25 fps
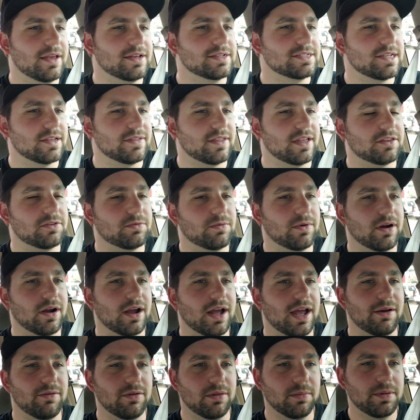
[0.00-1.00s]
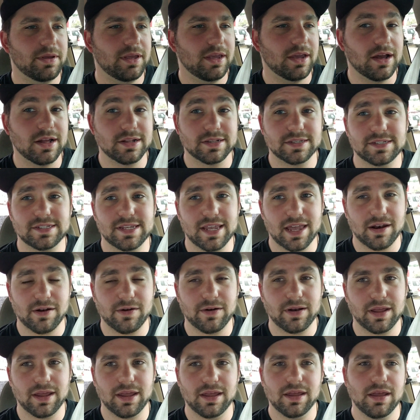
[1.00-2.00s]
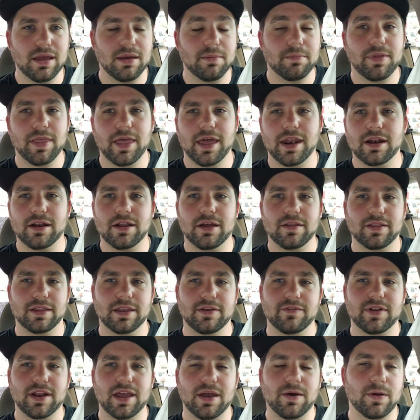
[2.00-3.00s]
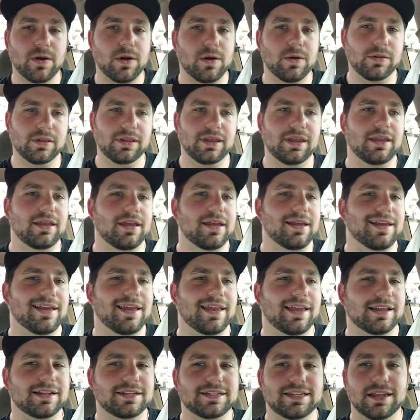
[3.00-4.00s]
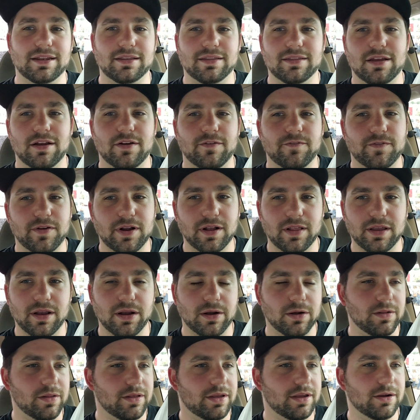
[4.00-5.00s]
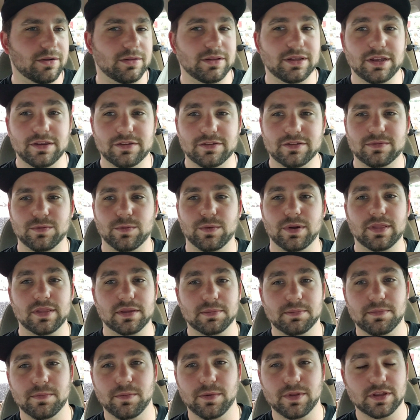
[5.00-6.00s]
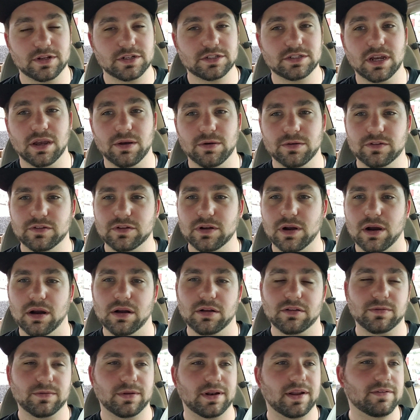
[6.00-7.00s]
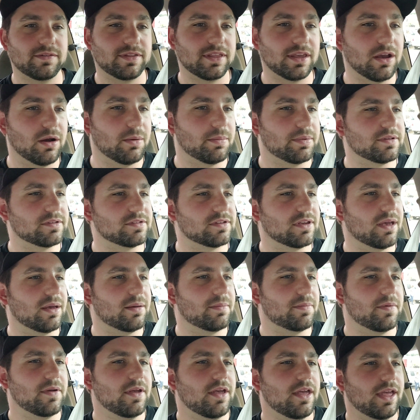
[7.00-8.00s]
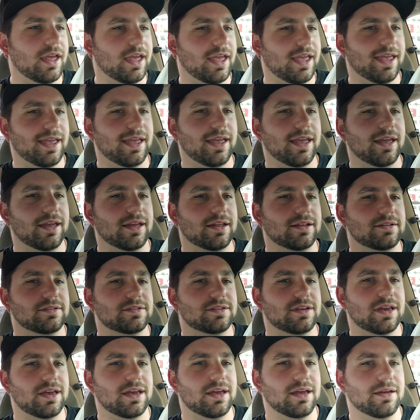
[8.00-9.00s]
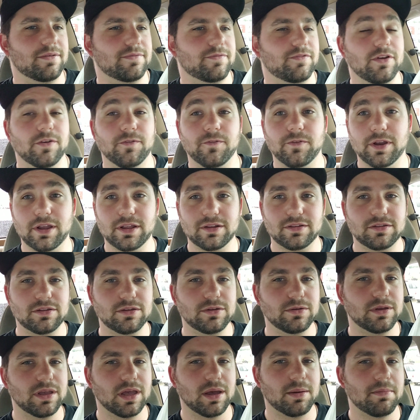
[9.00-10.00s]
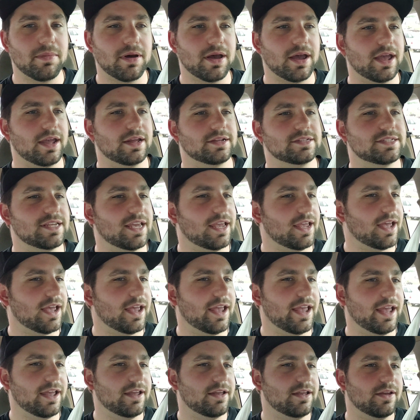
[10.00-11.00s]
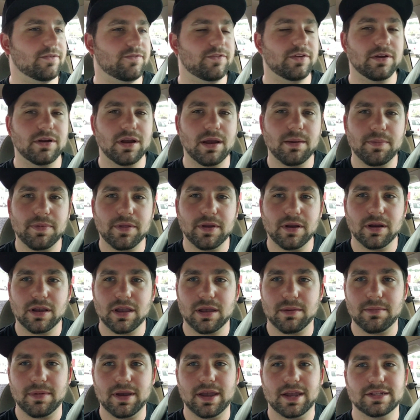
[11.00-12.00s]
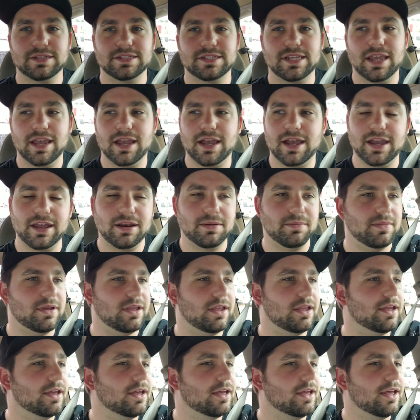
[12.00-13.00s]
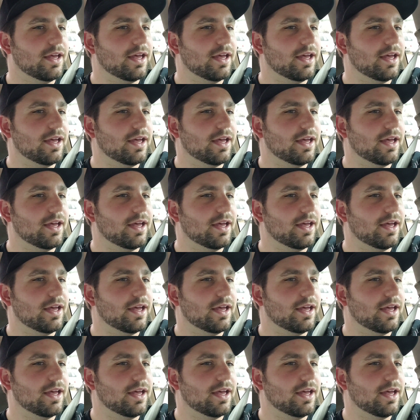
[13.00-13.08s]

So that's where I will be on Saturday, planning on leaving out early and getting there fairly early, or at least when the show starts, when everything opens up. And feel free to come by, say hey. If you're up there, come by and say hi to me.